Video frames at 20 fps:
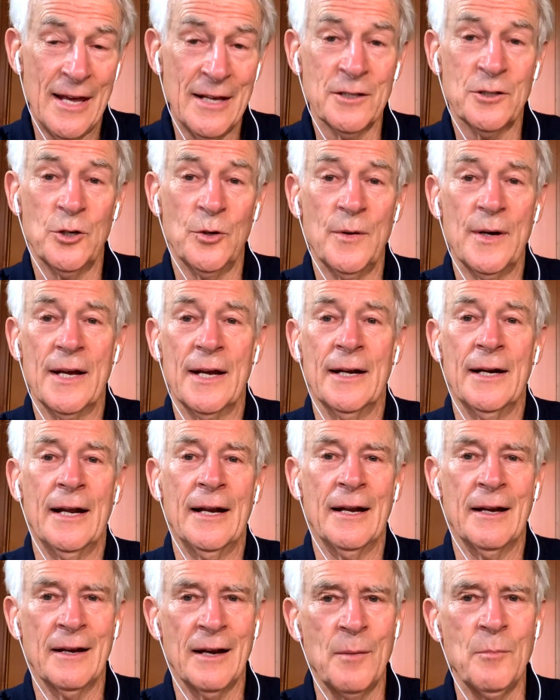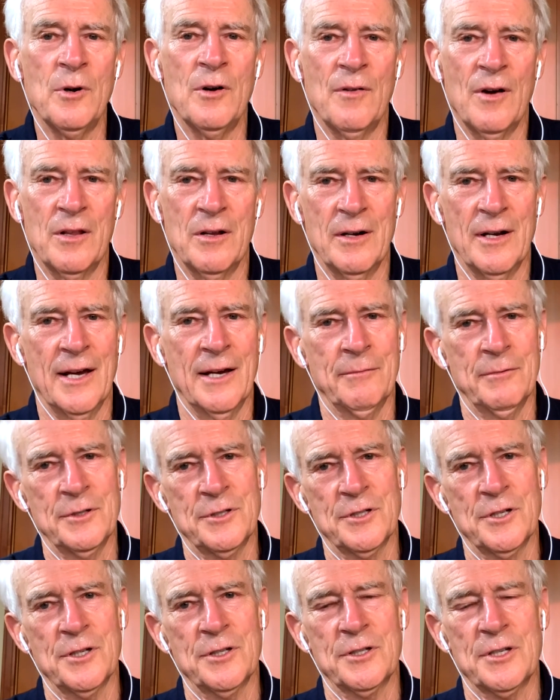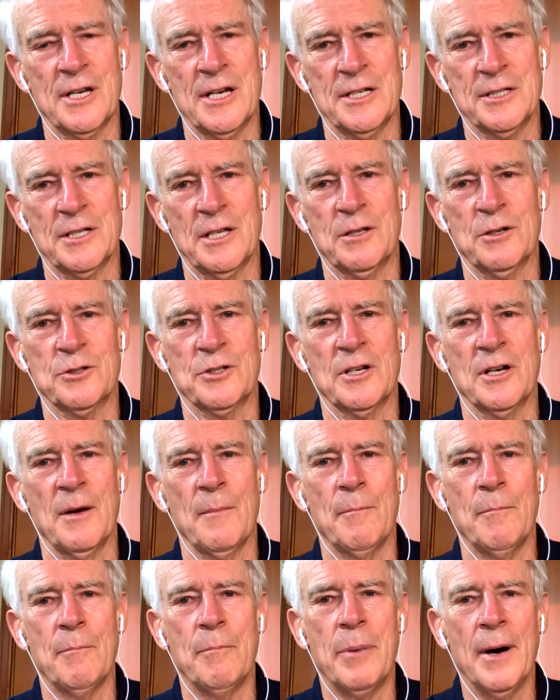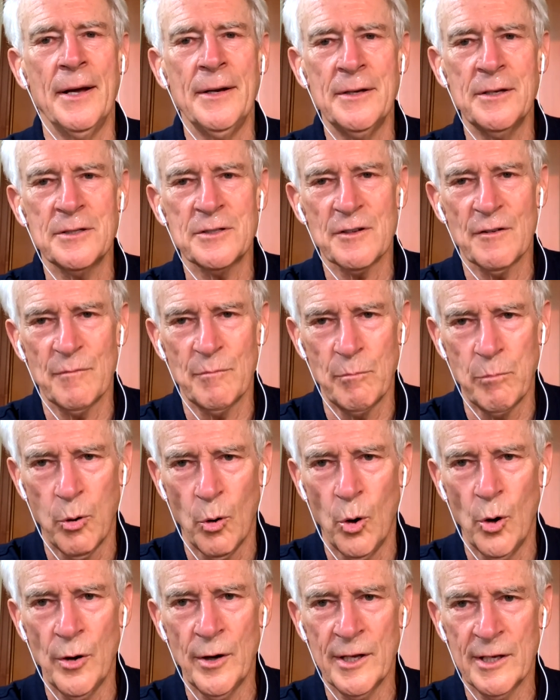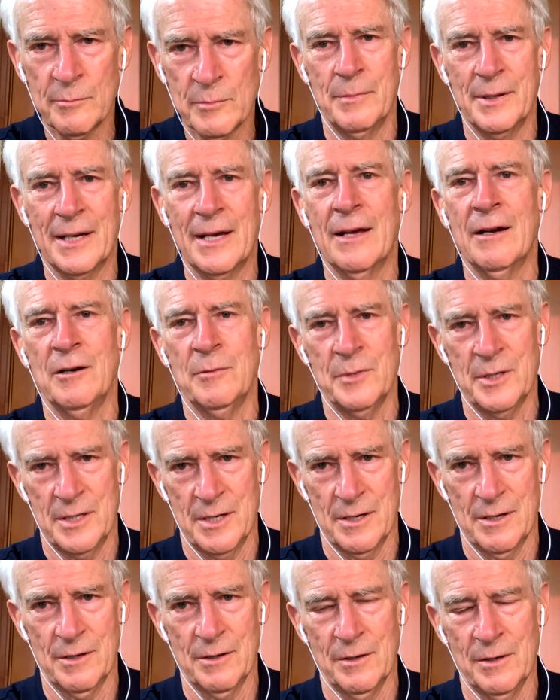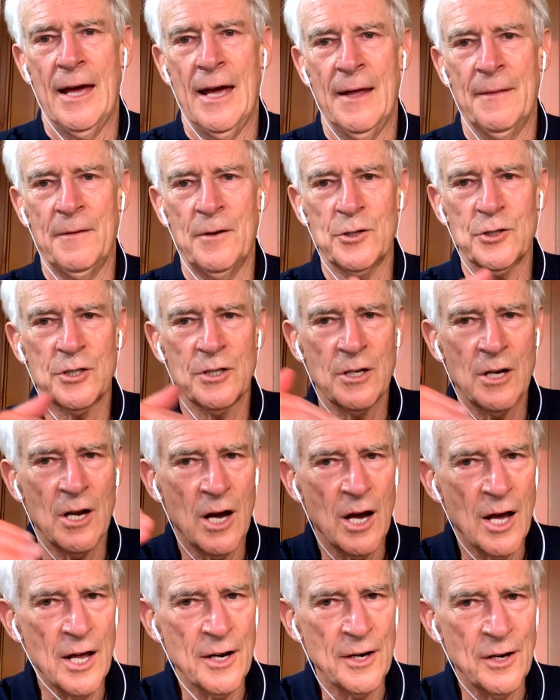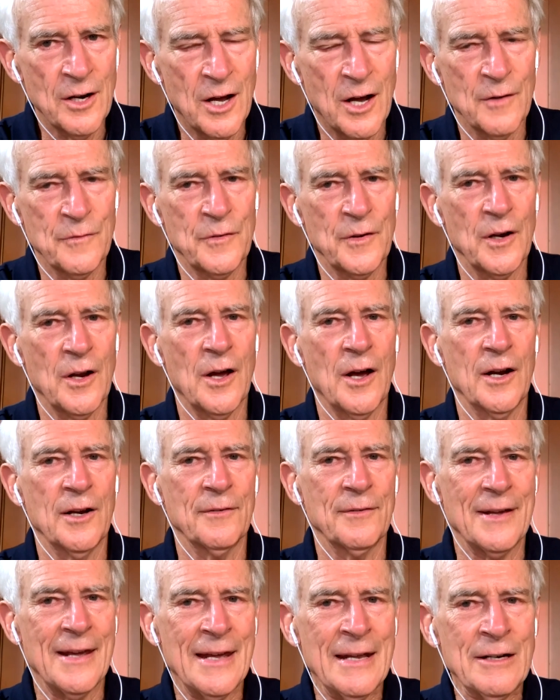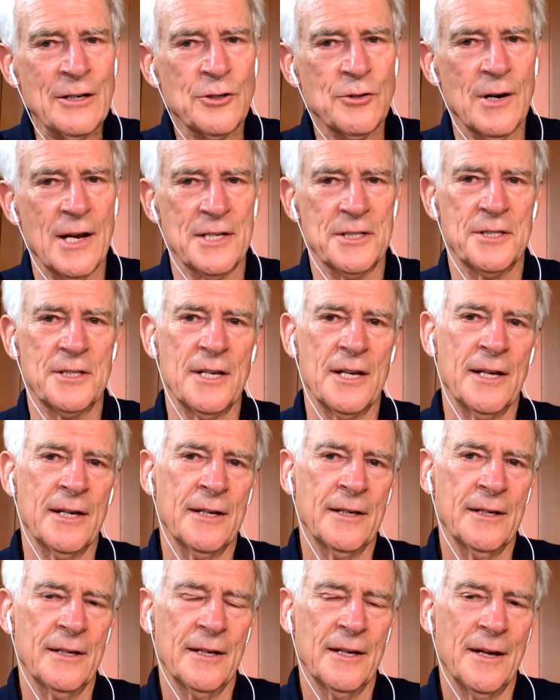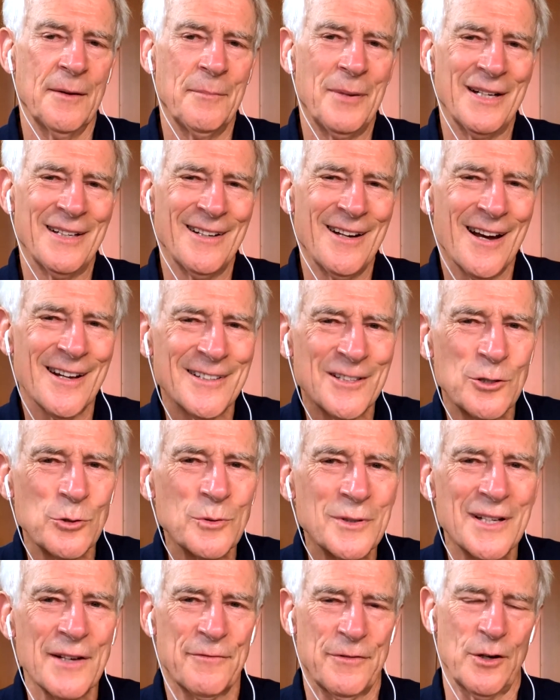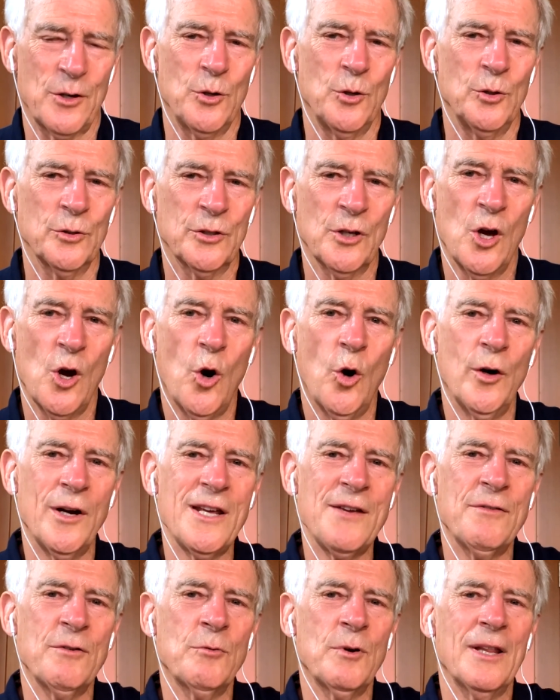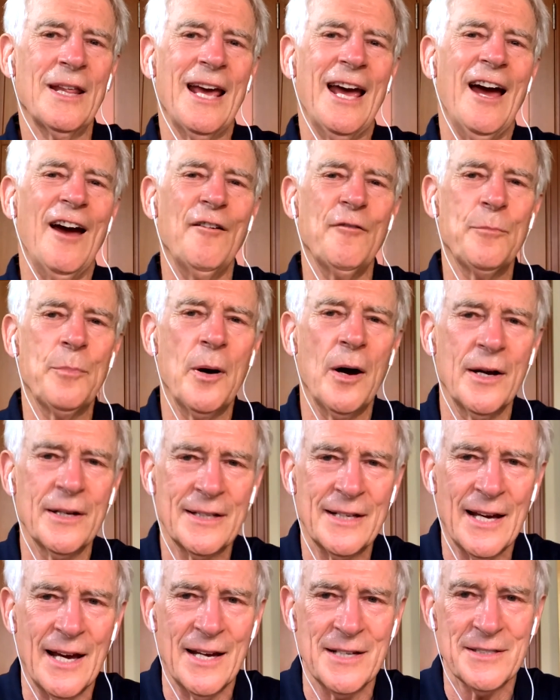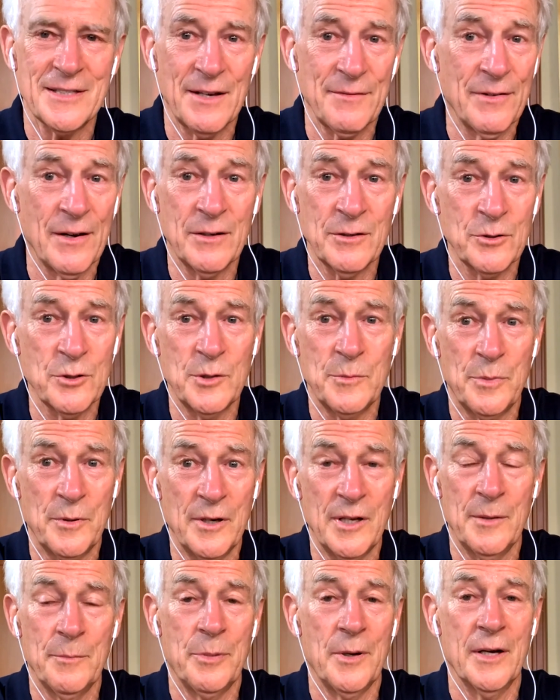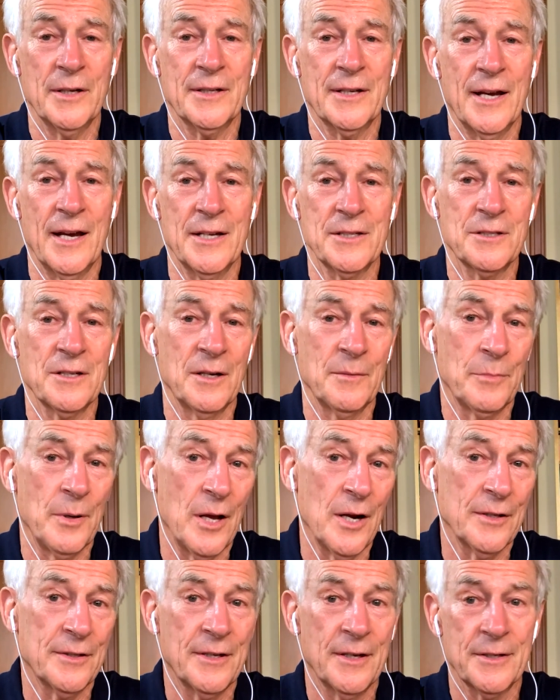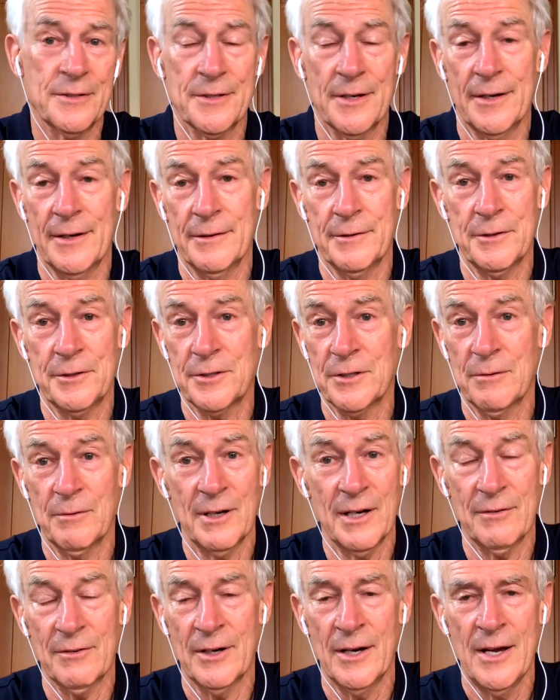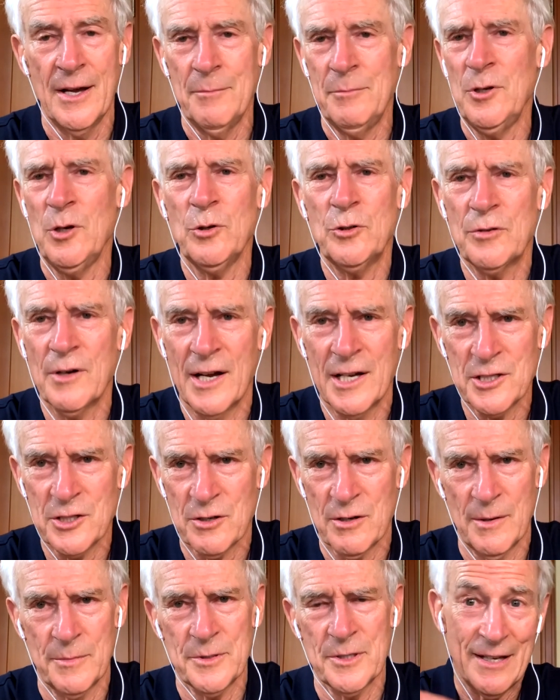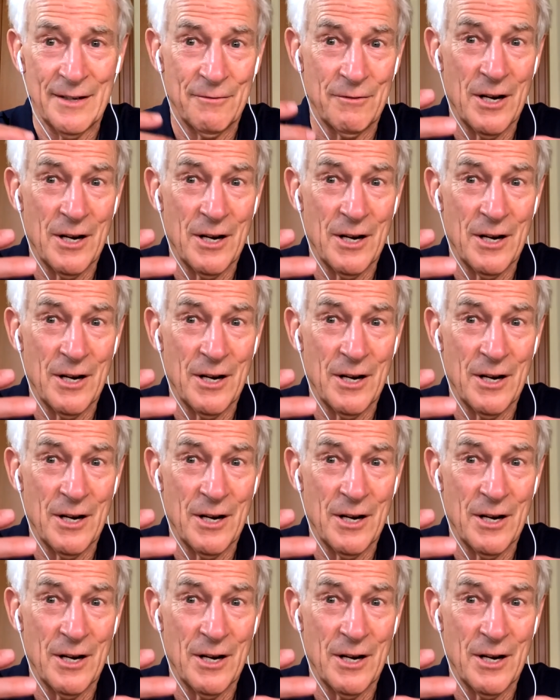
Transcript: in Korean and a number of other languages is that there's an abundance of boring beginner material, and there's not an awful lot of interesting but not too difficult, or even where they have podcasts. I found good Korean podcasts on politics, on literature, whatever. No transcripts. In